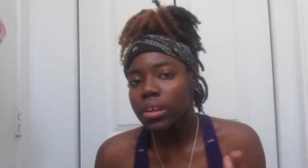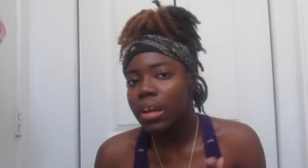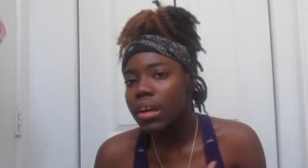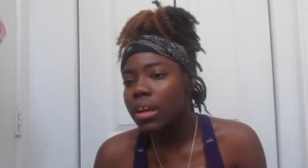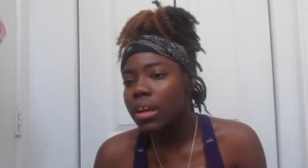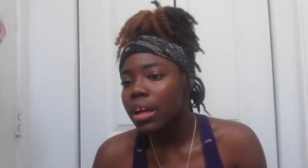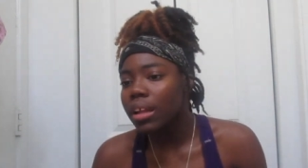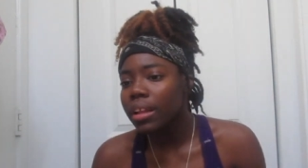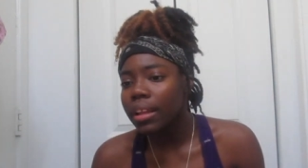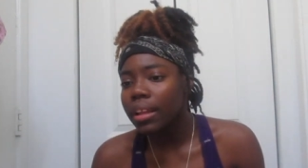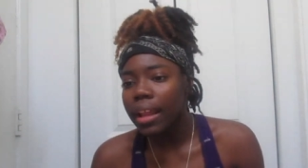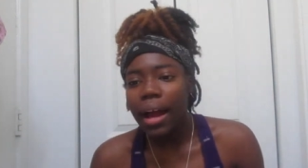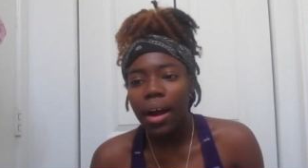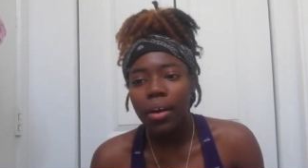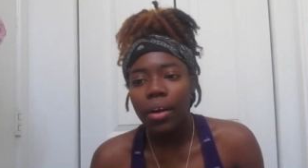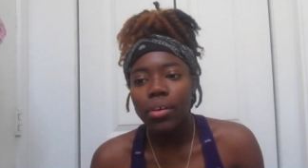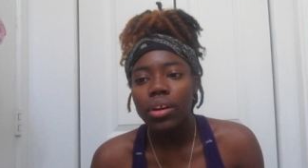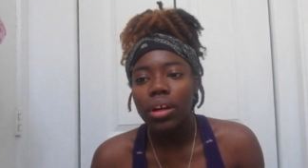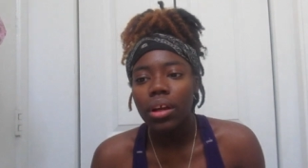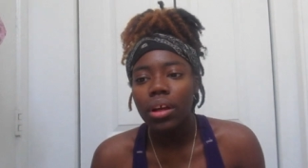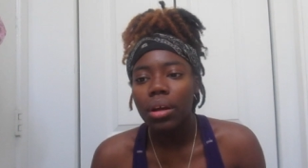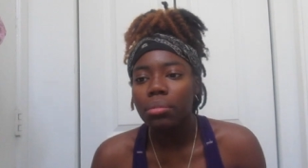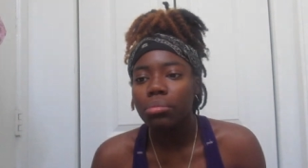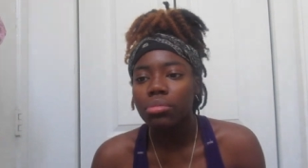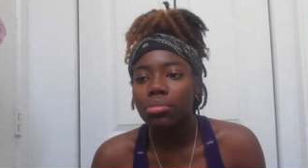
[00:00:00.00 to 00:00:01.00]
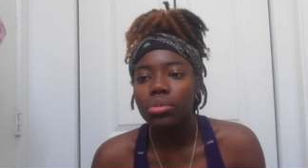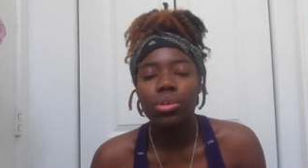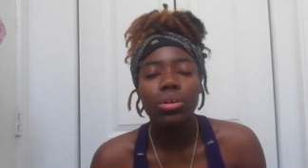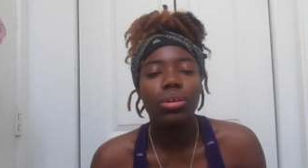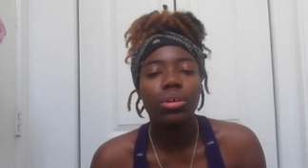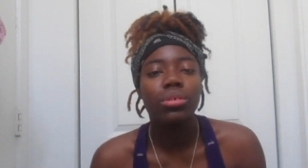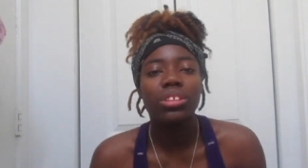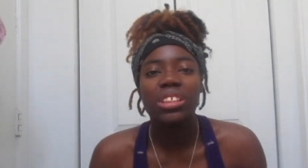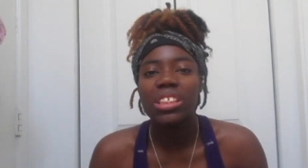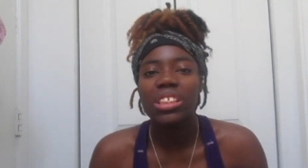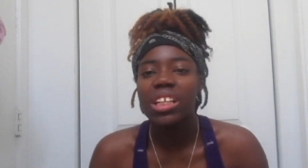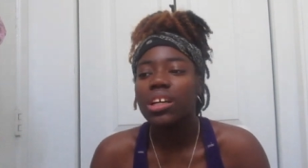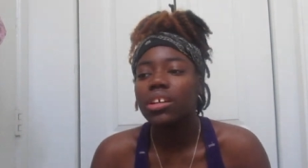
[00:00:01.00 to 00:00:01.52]
allow them you
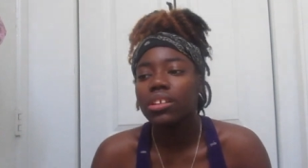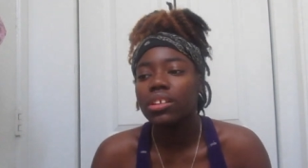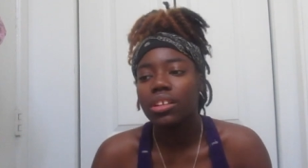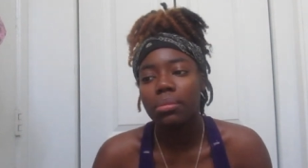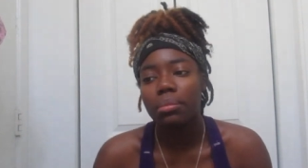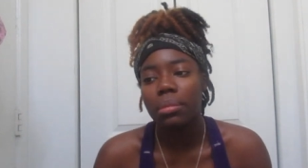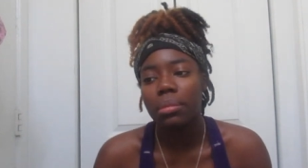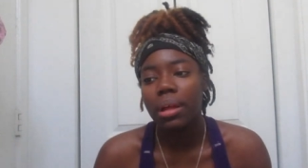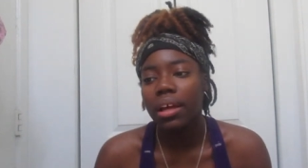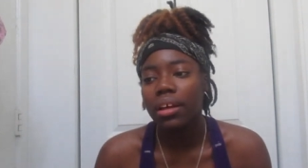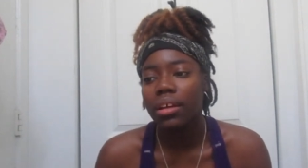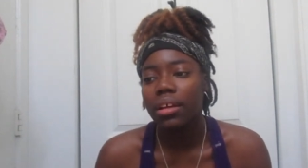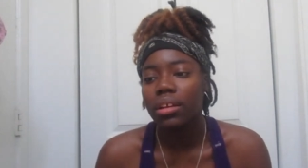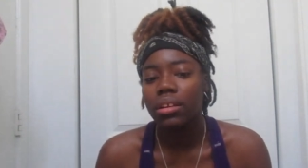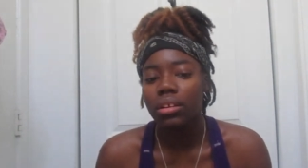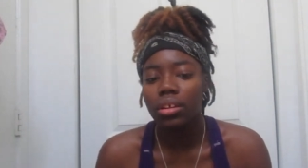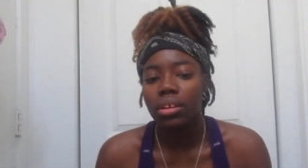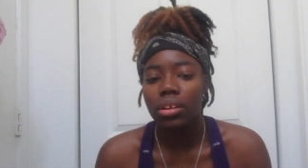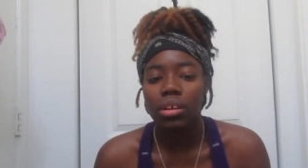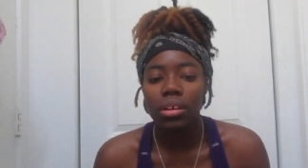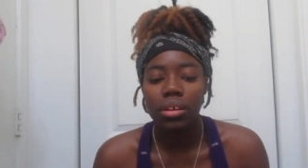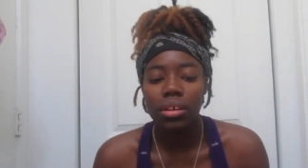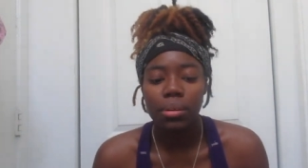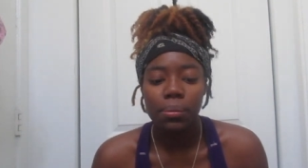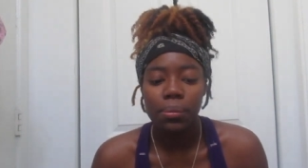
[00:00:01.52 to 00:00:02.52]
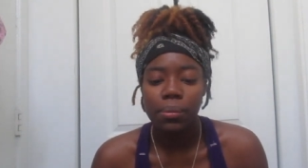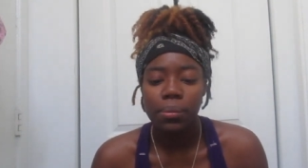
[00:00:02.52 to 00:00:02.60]
know tell them like look